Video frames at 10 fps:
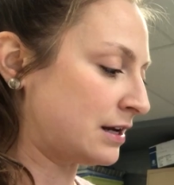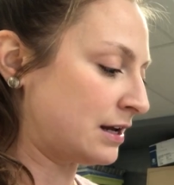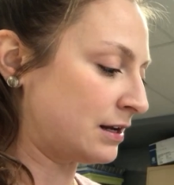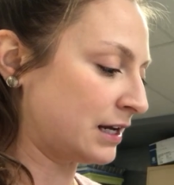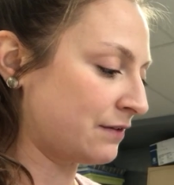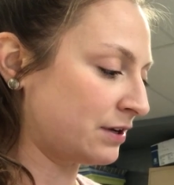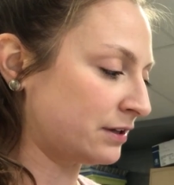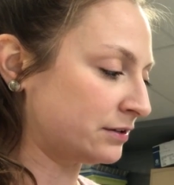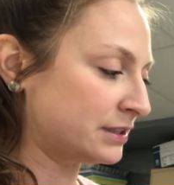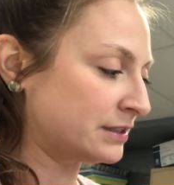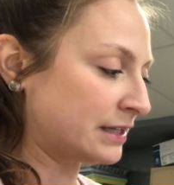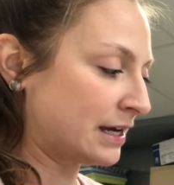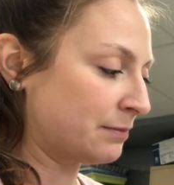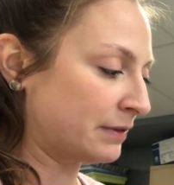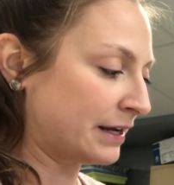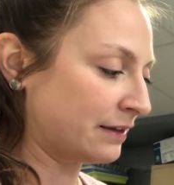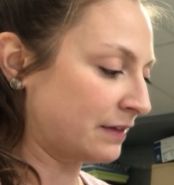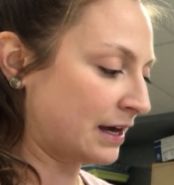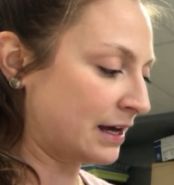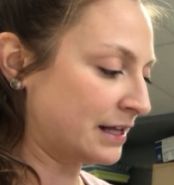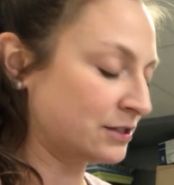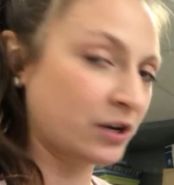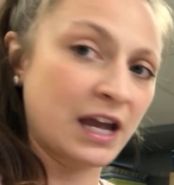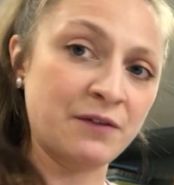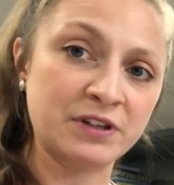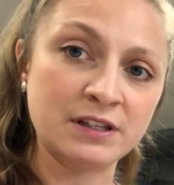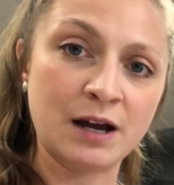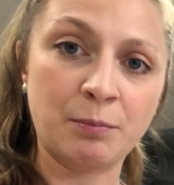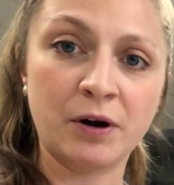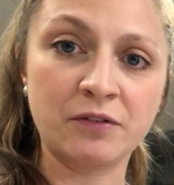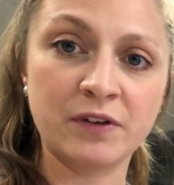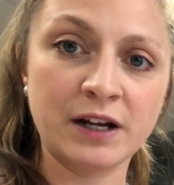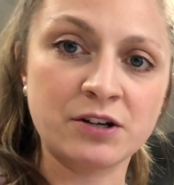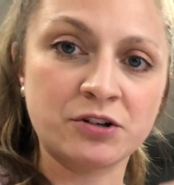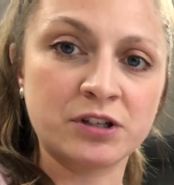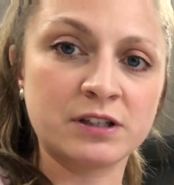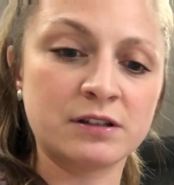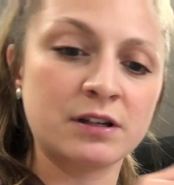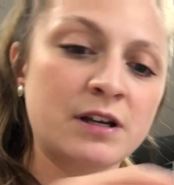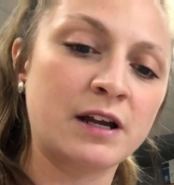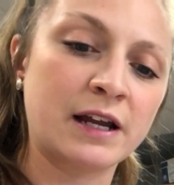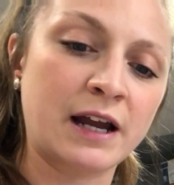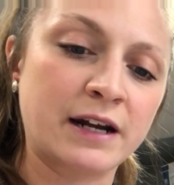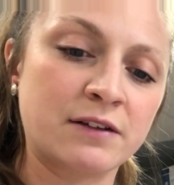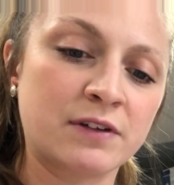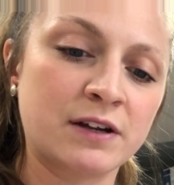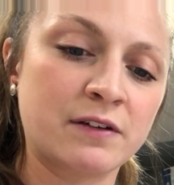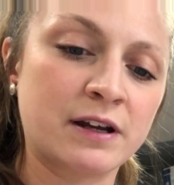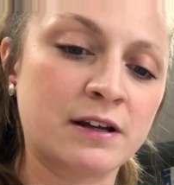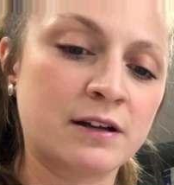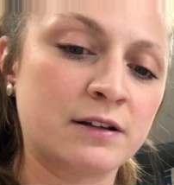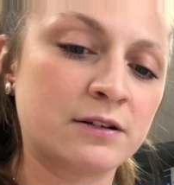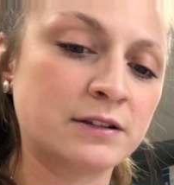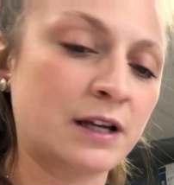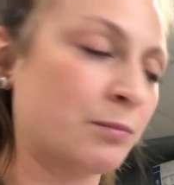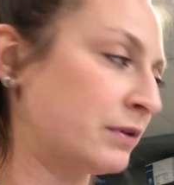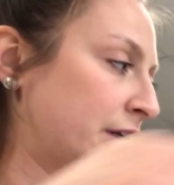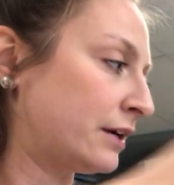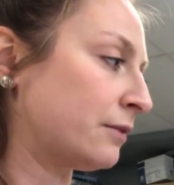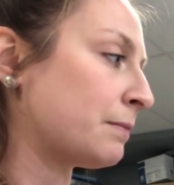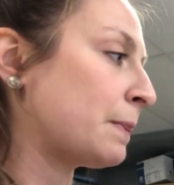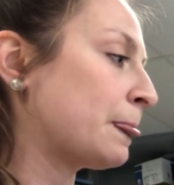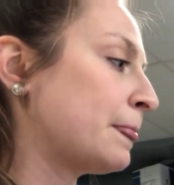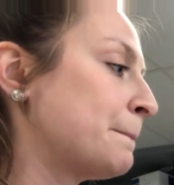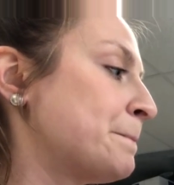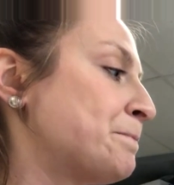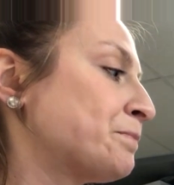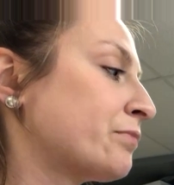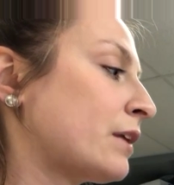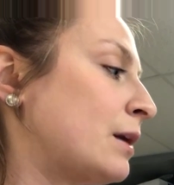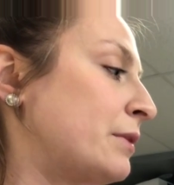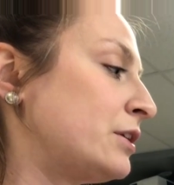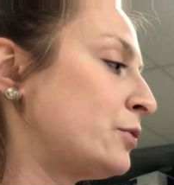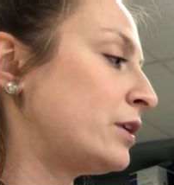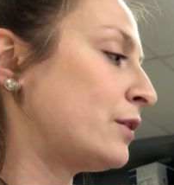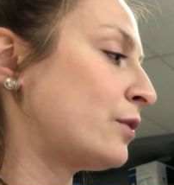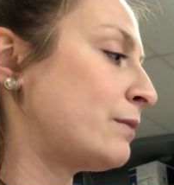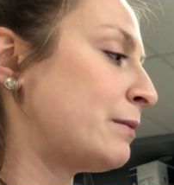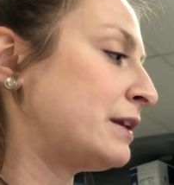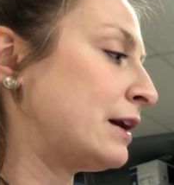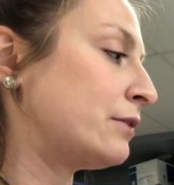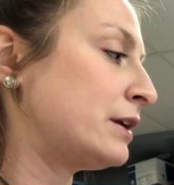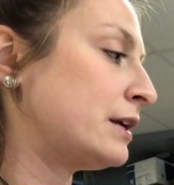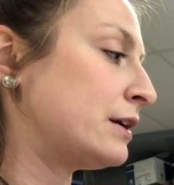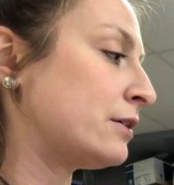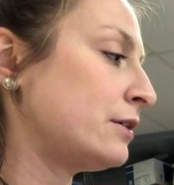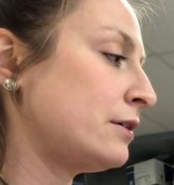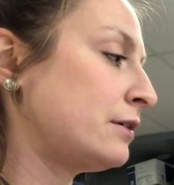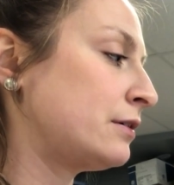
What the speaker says: And give it a little stem like that. It's okay if it's not perfect. You're just kind of giving it a little template here. I'm going to do another one maybe down here.